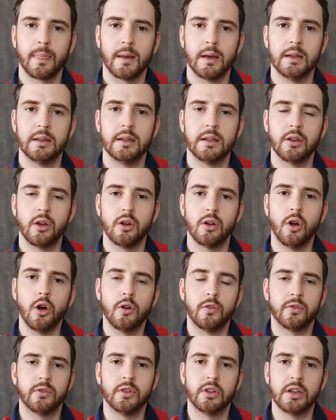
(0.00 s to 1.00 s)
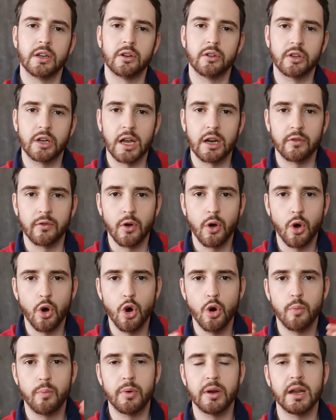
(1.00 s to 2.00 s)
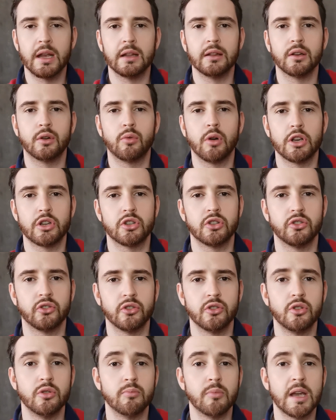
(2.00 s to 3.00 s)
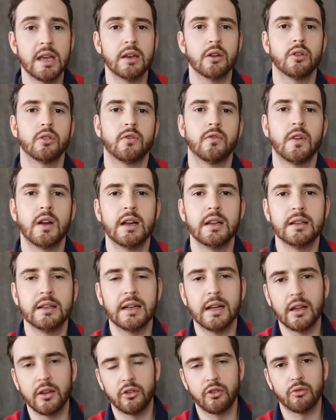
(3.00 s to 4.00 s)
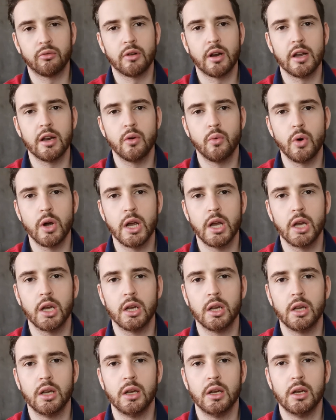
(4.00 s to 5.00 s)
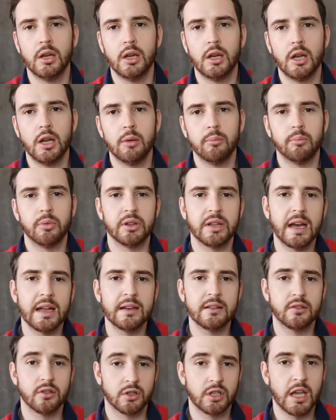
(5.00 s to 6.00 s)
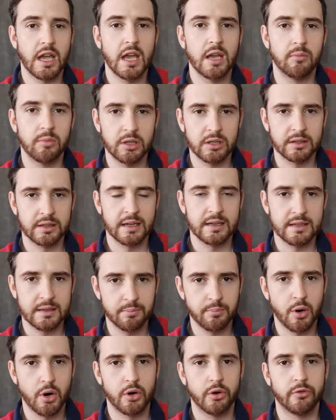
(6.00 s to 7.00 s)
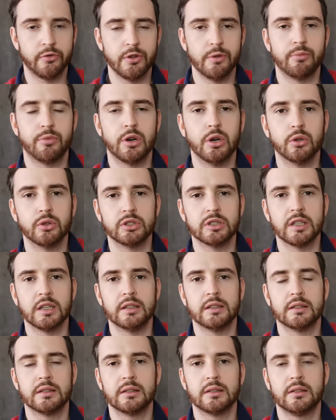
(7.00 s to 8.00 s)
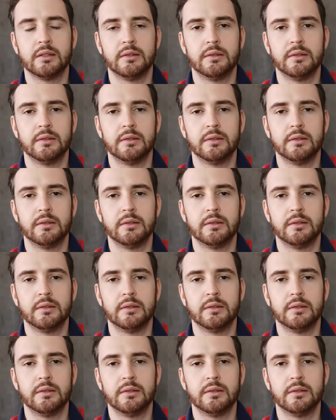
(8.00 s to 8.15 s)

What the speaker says: And often they are kind of open-ended questions, and you may not find the answer right away. But that is okay, because that is part of the process.